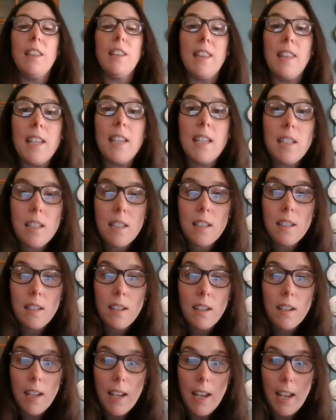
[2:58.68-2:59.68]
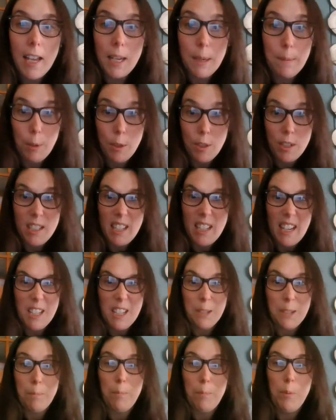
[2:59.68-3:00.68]
This animal
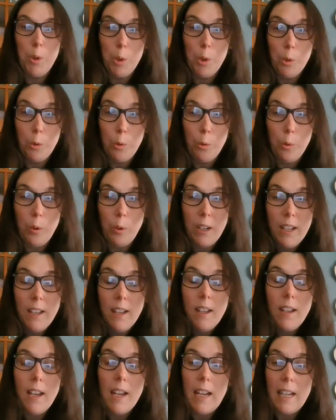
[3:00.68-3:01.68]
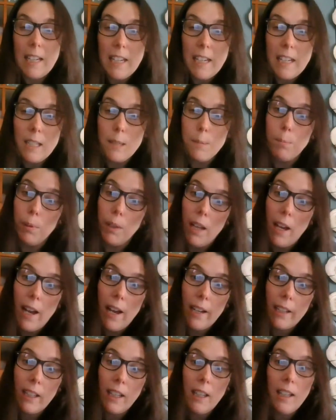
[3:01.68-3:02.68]
says moo, and he's
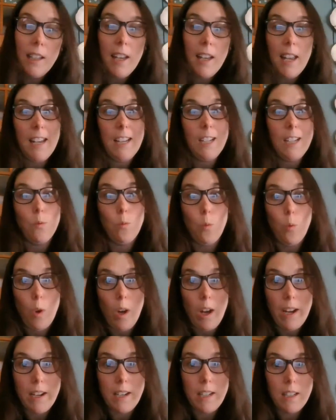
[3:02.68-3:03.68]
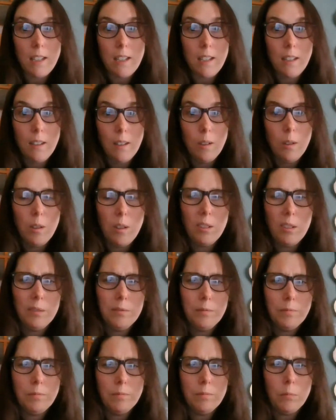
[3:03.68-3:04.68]
black and white.
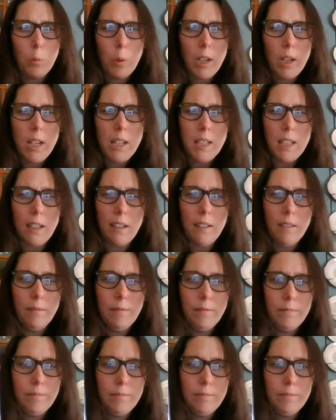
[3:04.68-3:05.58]
What is it?